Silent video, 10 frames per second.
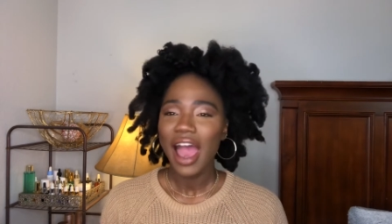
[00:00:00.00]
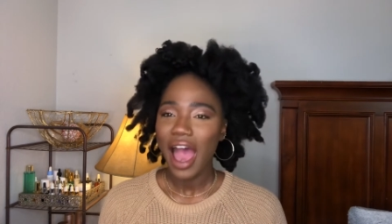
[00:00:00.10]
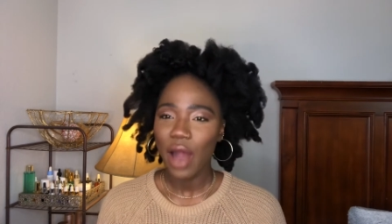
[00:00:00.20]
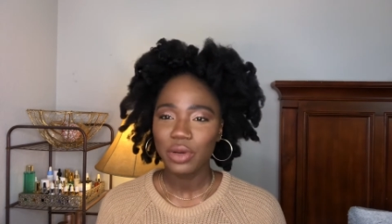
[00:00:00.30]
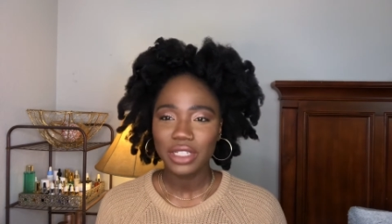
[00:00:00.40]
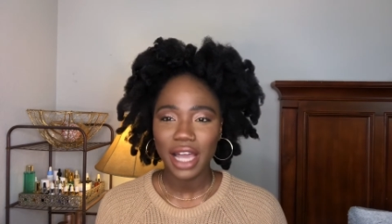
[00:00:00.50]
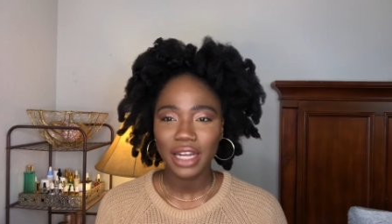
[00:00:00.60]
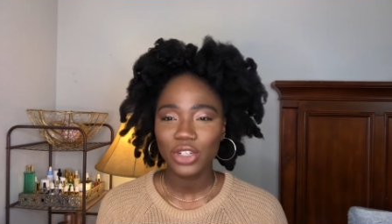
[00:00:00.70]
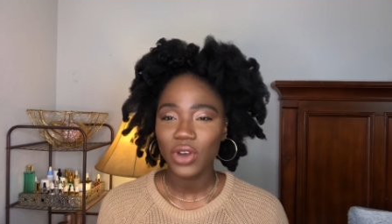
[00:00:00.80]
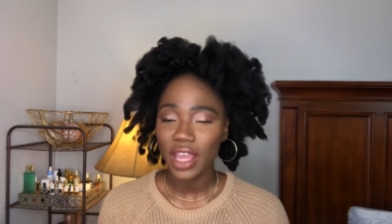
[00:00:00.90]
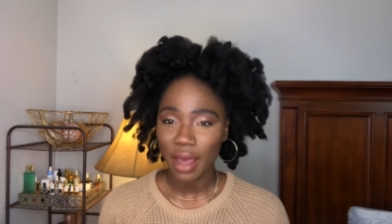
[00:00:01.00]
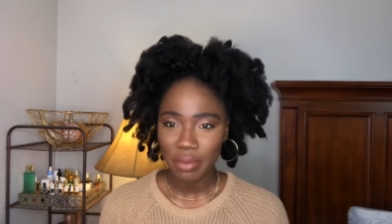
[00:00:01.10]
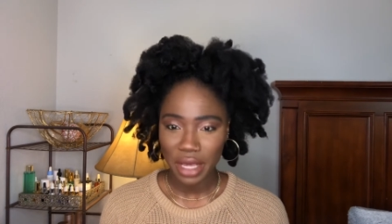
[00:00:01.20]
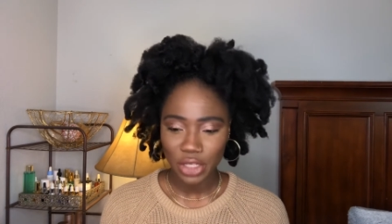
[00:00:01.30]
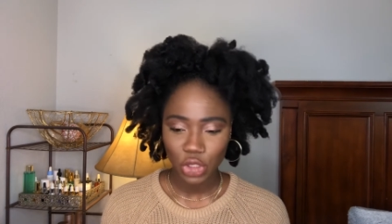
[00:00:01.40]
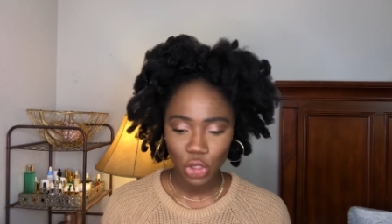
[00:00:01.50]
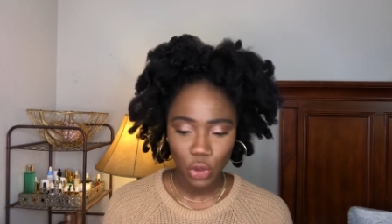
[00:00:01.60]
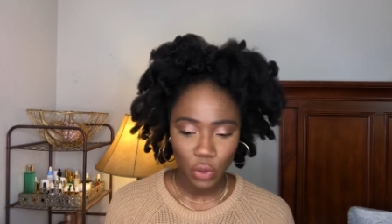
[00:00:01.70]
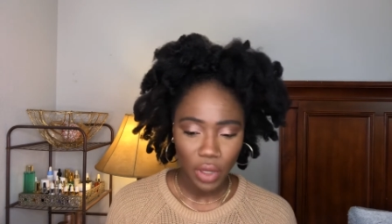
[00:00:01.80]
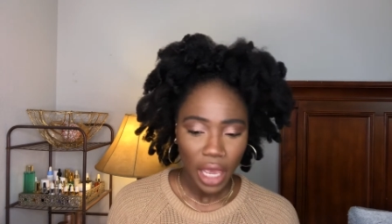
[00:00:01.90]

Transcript: I want y'all to try your best to